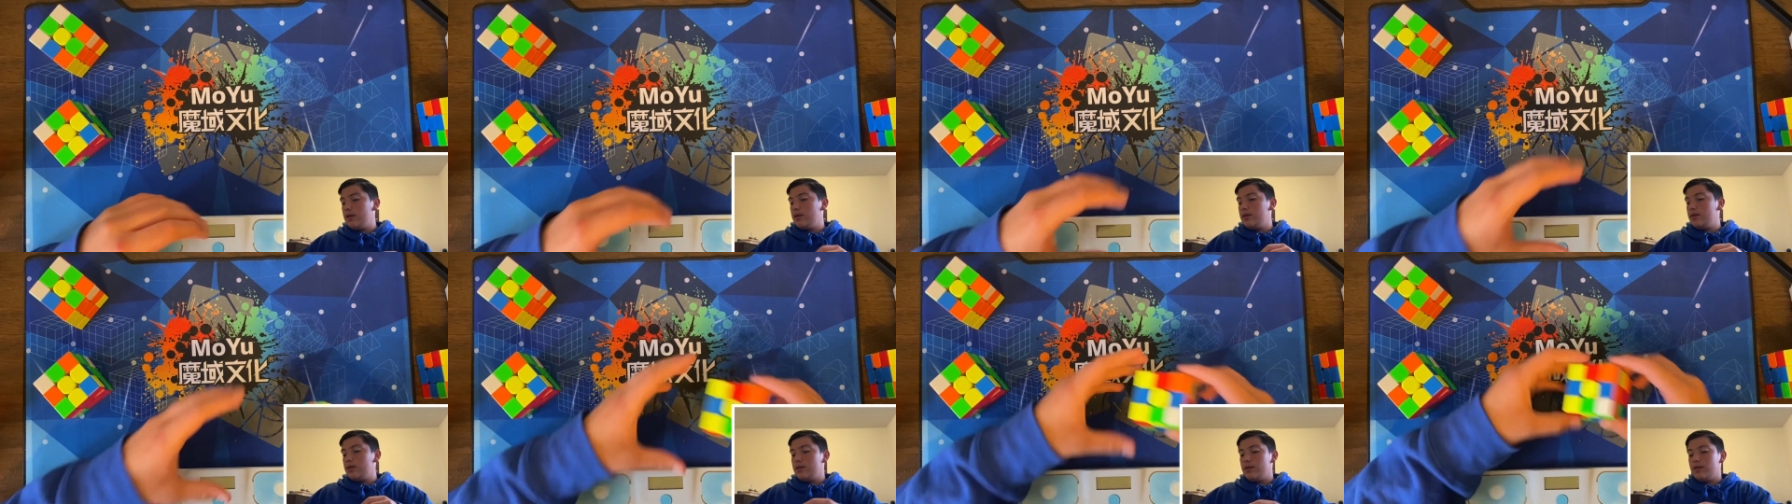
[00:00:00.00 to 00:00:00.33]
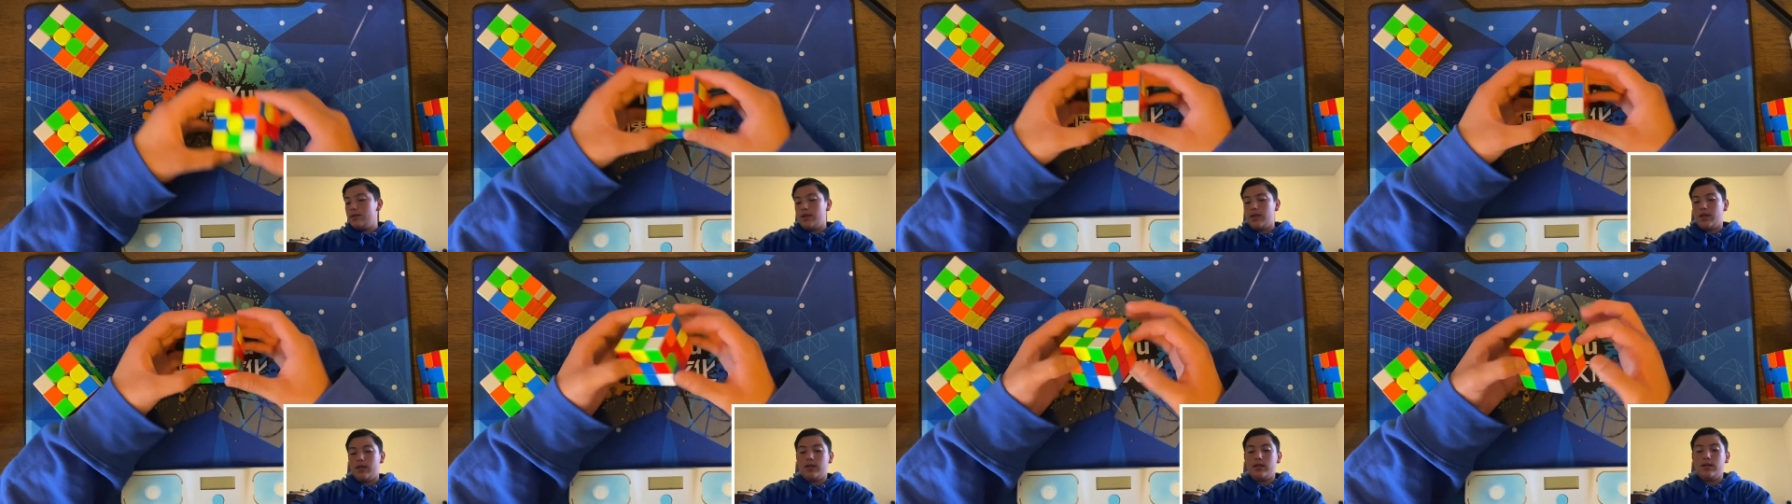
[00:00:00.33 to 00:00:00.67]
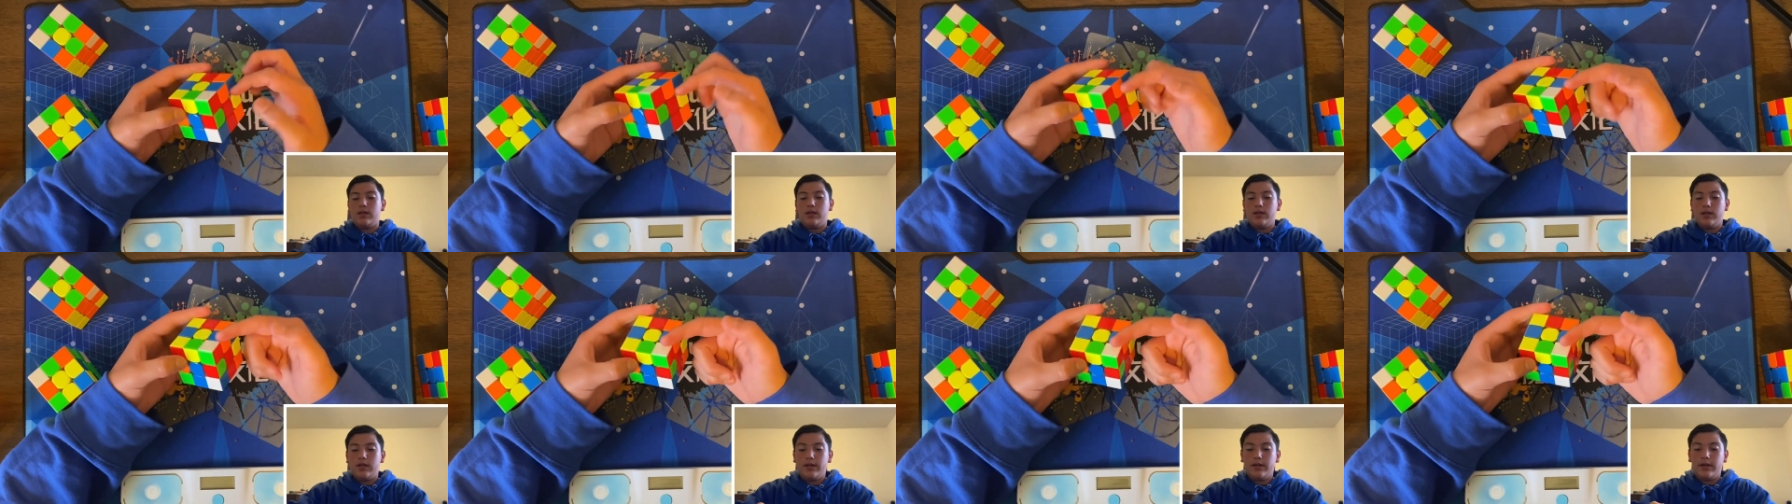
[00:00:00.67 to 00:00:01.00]
Then
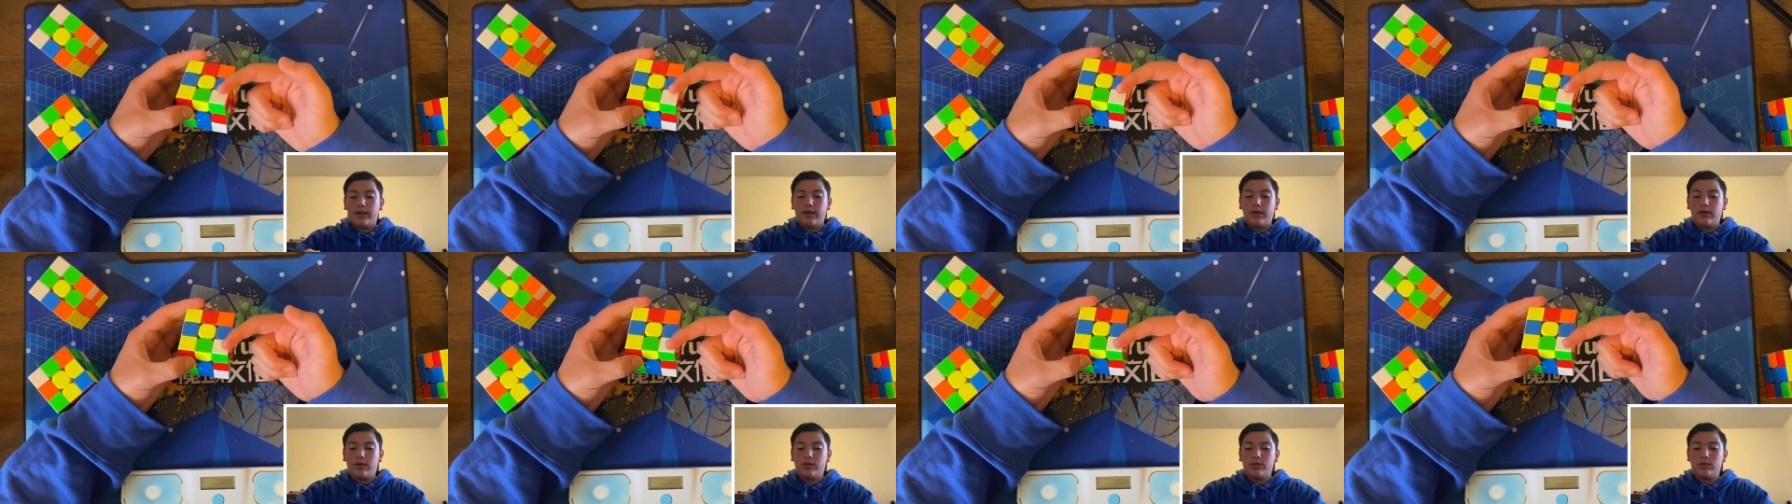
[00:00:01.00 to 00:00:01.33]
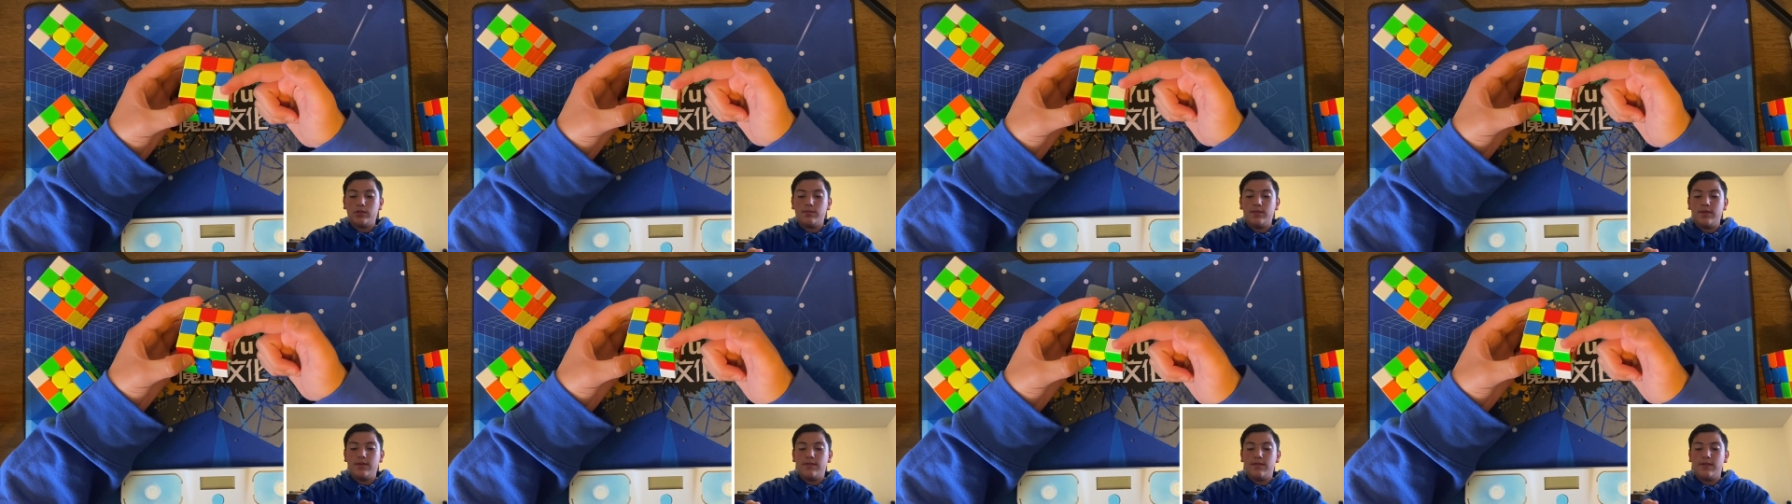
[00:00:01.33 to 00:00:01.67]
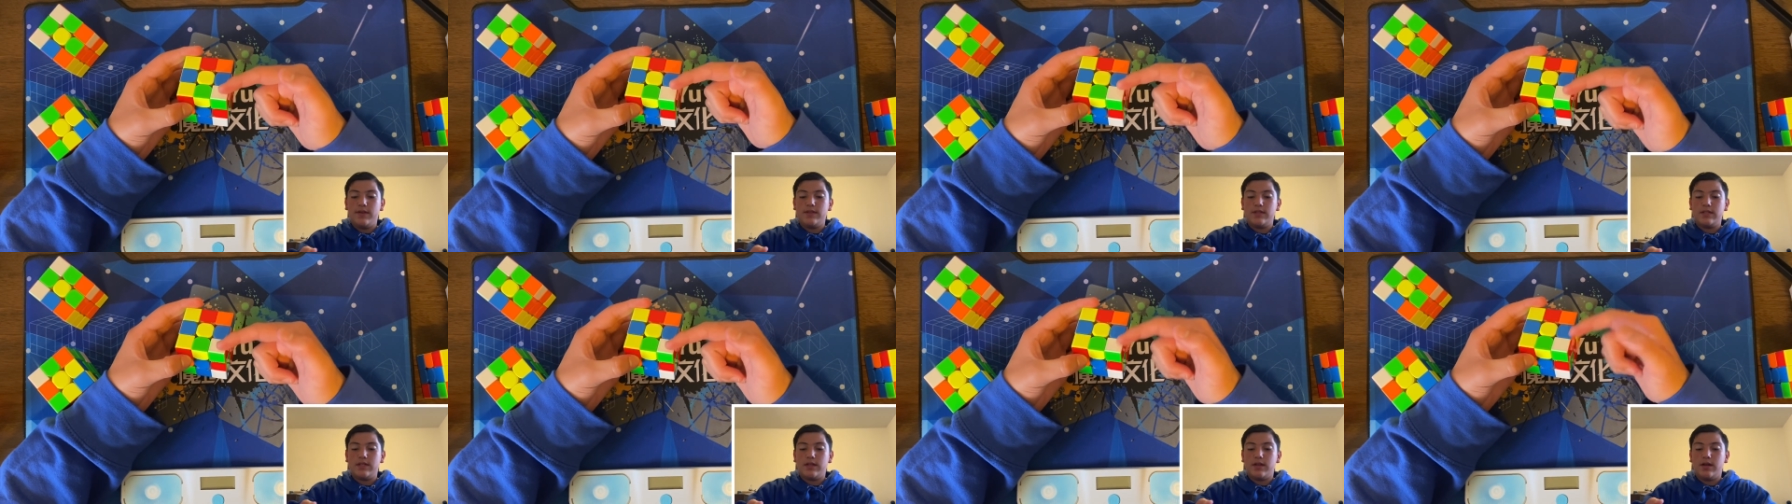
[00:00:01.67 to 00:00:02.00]
it can also be
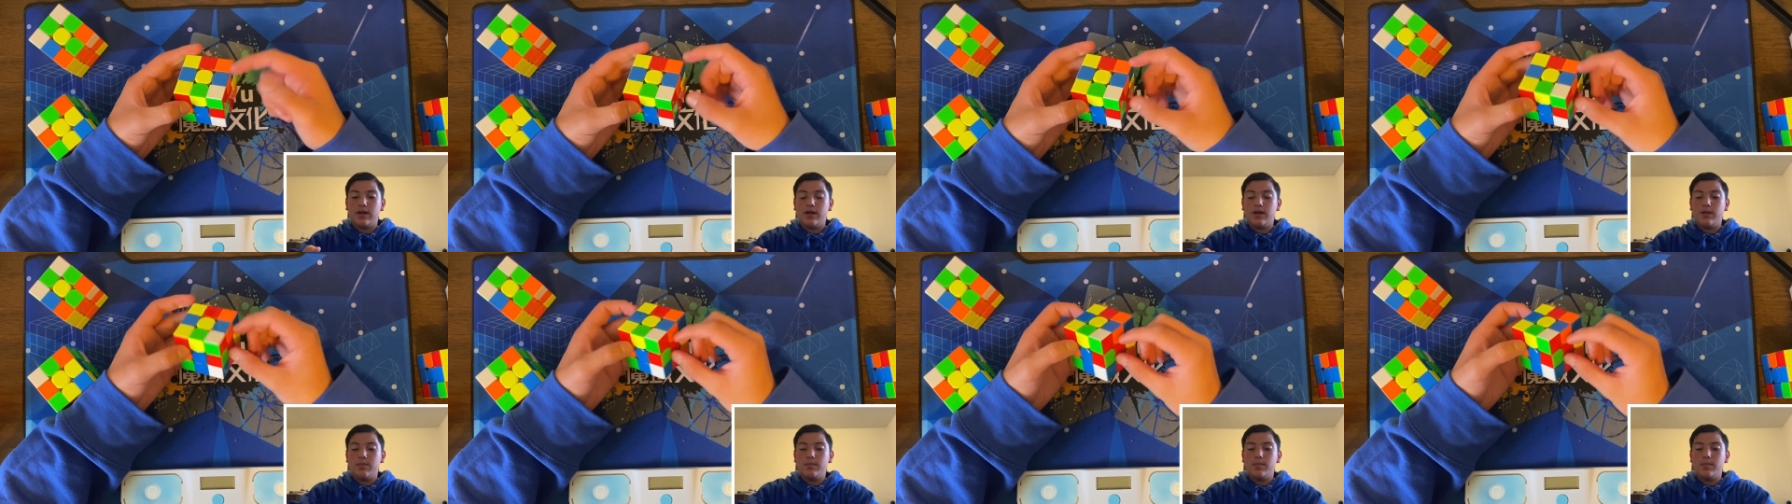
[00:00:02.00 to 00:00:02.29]
facing up,